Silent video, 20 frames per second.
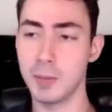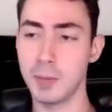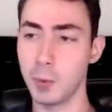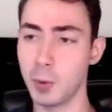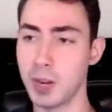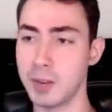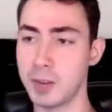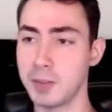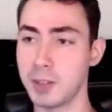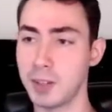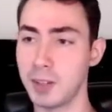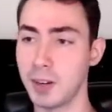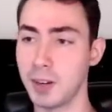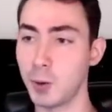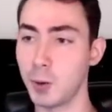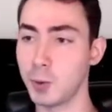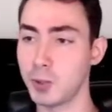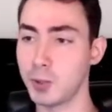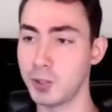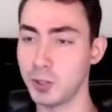We have a
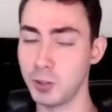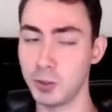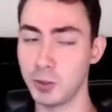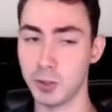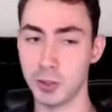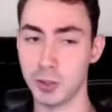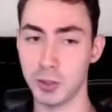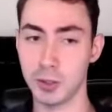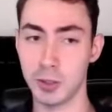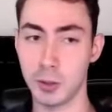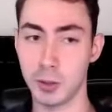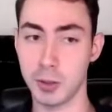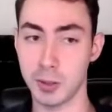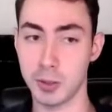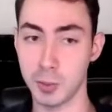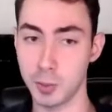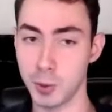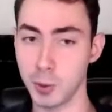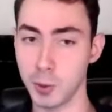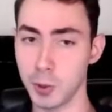host user, a
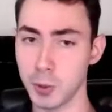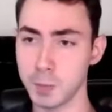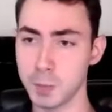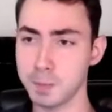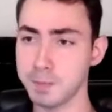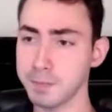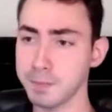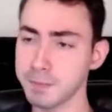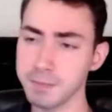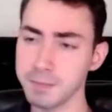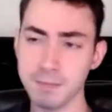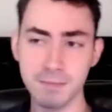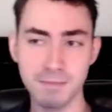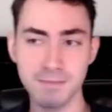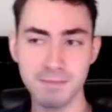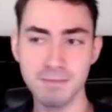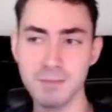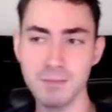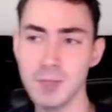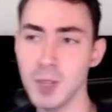computer. On
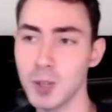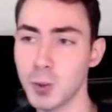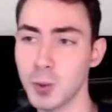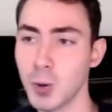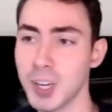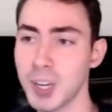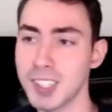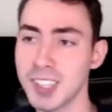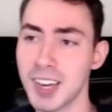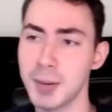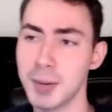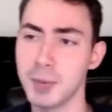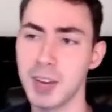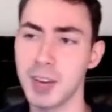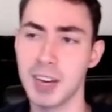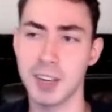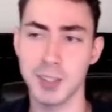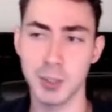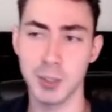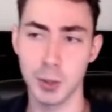the right side, we've
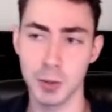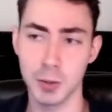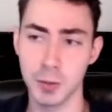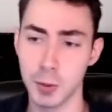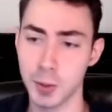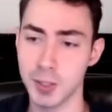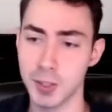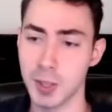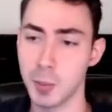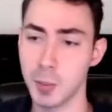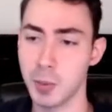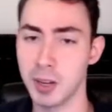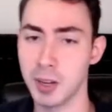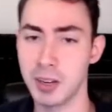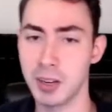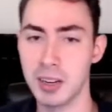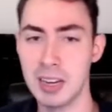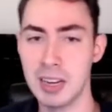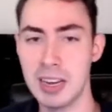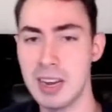got a server or something.